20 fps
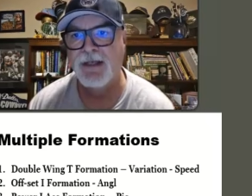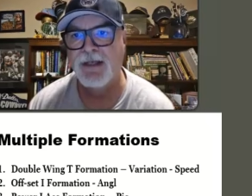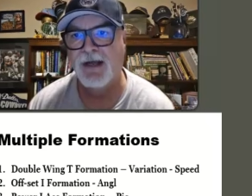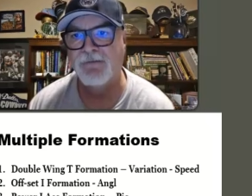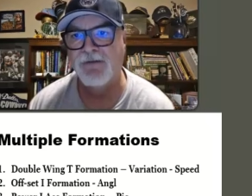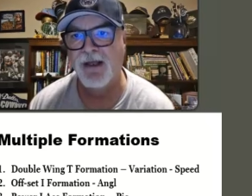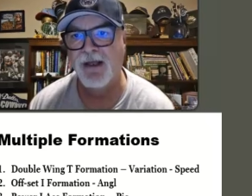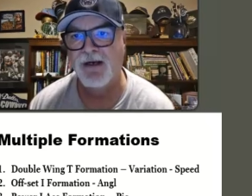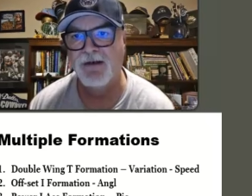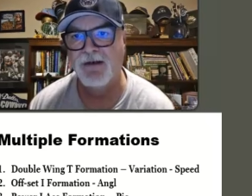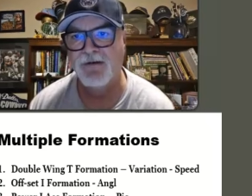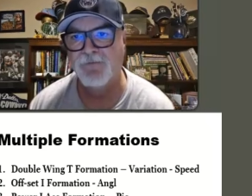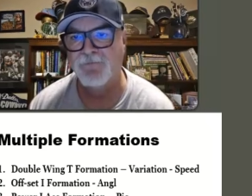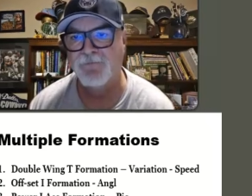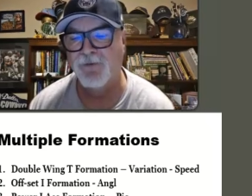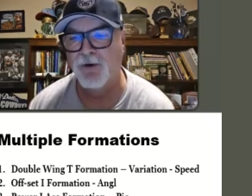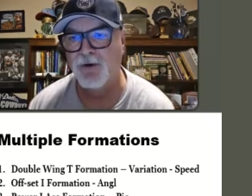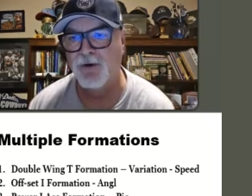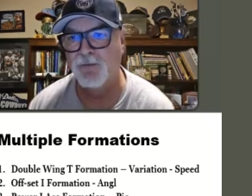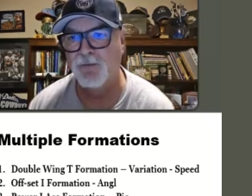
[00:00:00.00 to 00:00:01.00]
I've got an
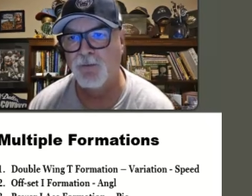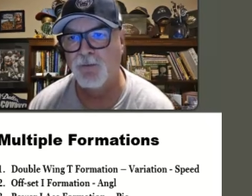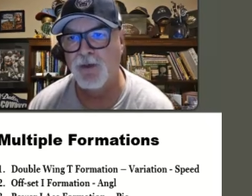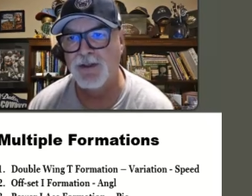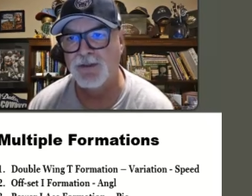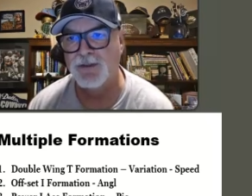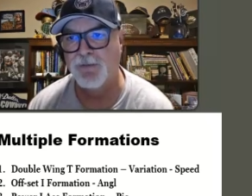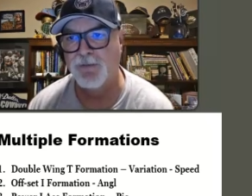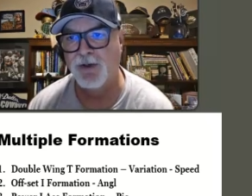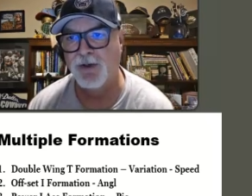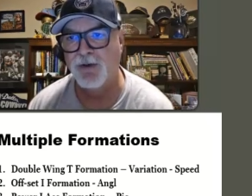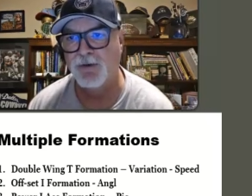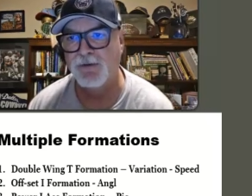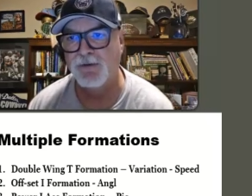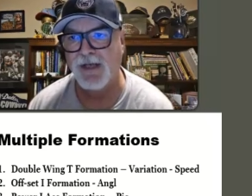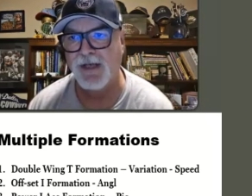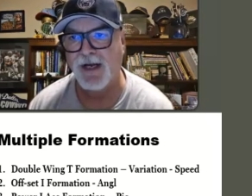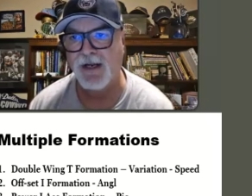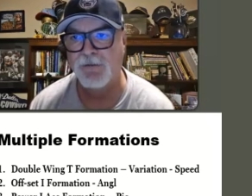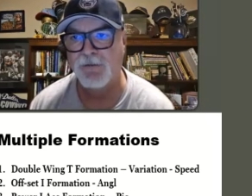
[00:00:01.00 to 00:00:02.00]
inverted
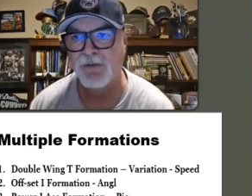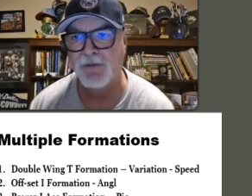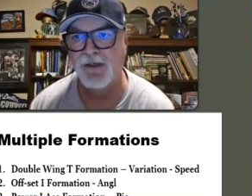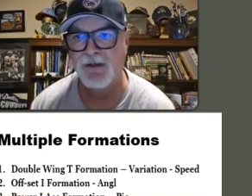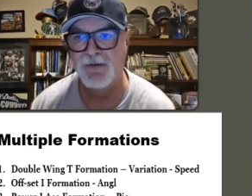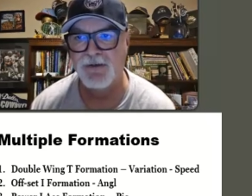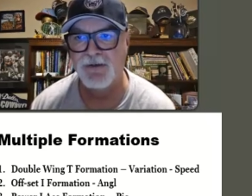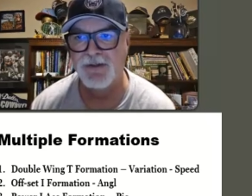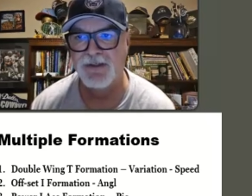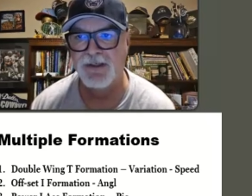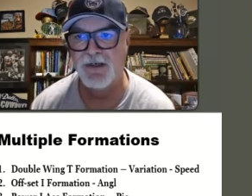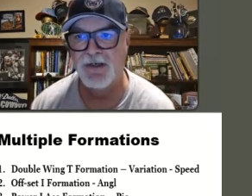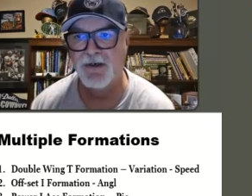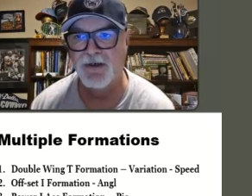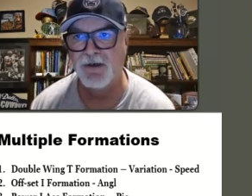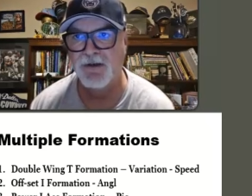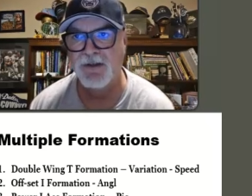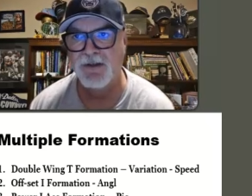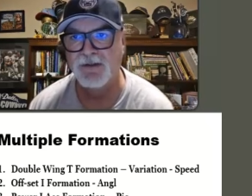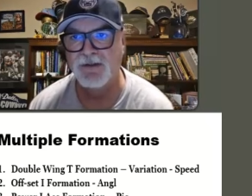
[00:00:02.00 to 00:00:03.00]
wishbone diamond under
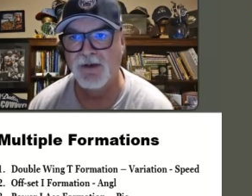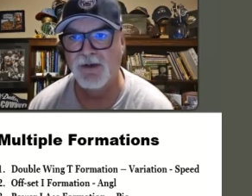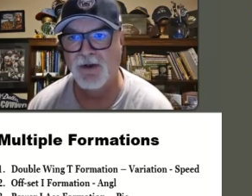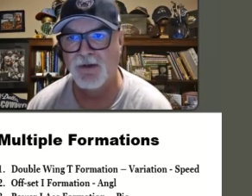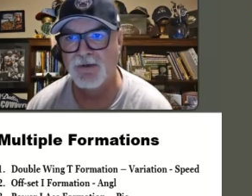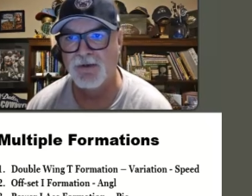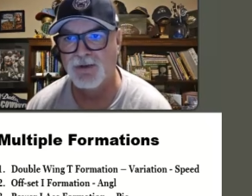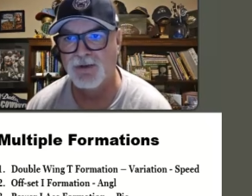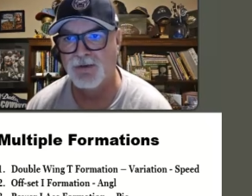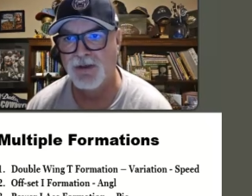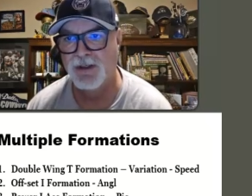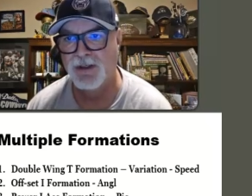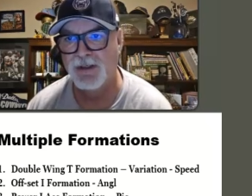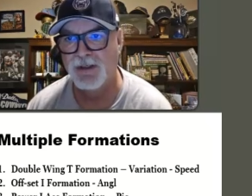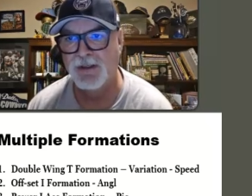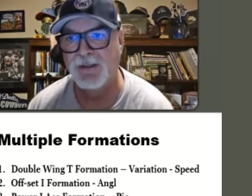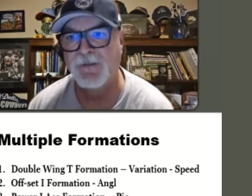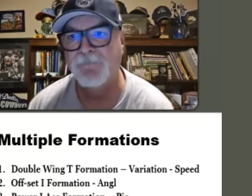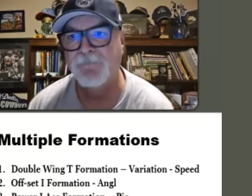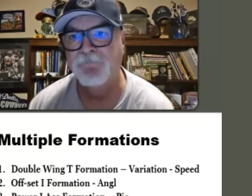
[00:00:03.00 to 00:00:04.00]
center that's called
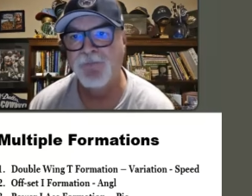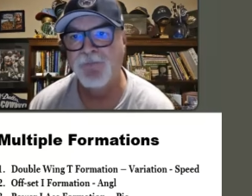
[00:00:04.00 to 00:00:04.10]
Trig.